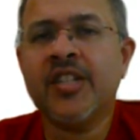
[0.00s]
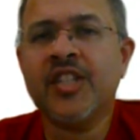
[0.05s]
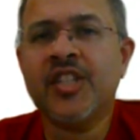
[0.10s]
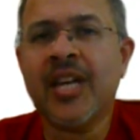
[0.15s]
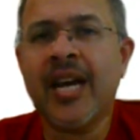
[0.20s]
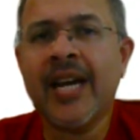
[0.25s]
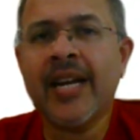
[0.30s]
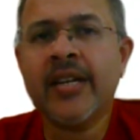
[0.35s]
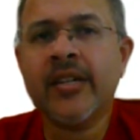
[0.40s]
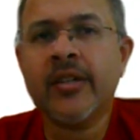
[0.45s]

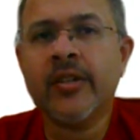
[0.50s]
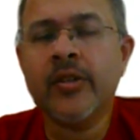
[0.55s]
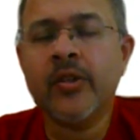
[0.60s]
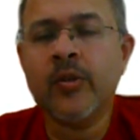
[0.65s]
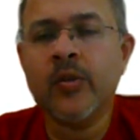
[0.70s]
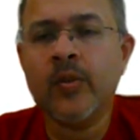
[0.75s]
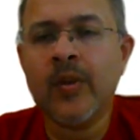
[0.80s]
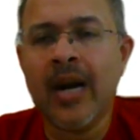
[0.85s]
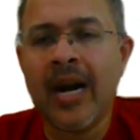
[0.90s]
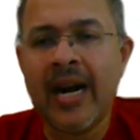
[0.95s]
trying to
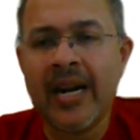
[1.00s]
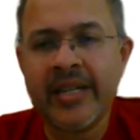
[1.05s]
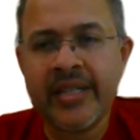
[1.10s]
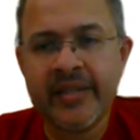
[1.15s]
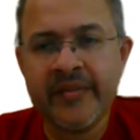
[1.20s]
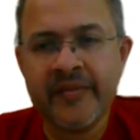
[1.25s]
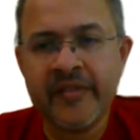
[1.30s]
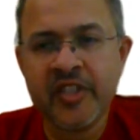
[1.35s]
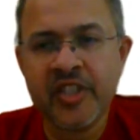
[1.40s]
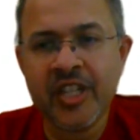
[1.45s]
do
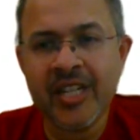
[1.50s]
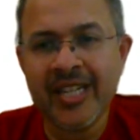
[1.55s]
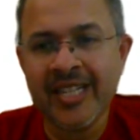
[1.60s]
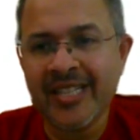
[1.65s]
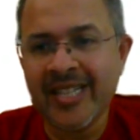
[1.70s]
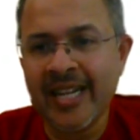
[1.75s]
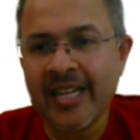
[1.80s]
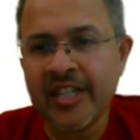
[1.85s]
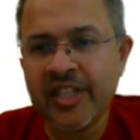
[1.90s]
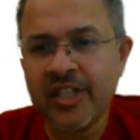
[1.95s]
artificial
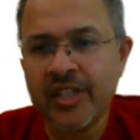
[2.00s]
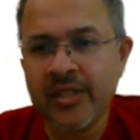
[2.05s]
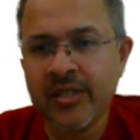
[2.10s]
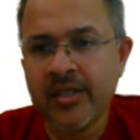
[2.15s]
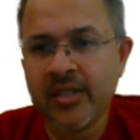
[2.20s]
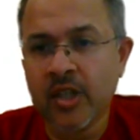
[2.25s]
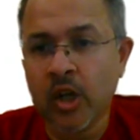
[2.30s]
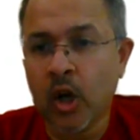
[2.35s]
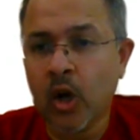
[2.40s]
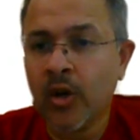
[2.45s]

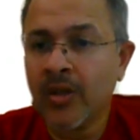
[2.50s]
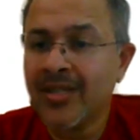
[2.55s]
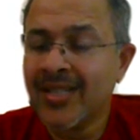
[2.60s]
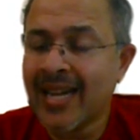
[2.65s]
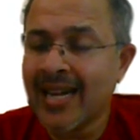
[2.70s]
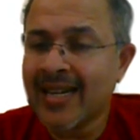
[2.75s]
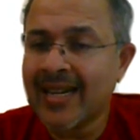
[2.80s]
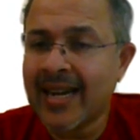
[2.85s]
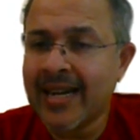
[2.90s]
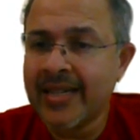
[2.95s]
intelligence on
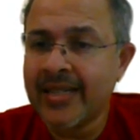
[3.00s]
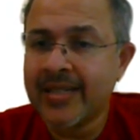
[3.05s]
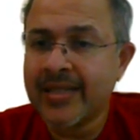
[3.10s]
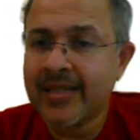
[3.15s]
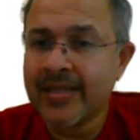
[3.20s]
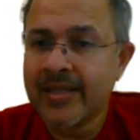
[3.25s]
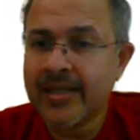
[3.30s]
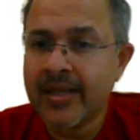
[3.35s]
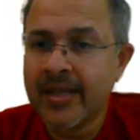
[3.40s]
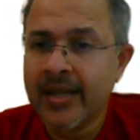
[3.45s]

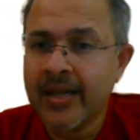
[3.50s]
satellites.